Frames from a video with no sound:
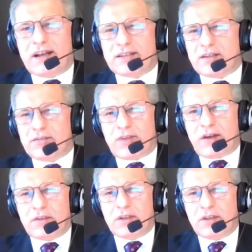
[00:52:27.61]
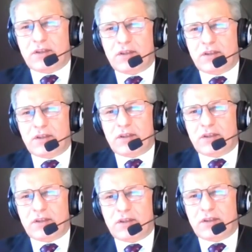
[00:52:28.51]
asset fund dedicated to
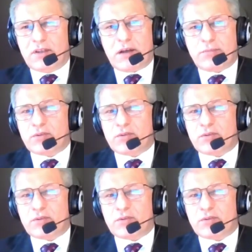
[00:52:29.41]
liabilities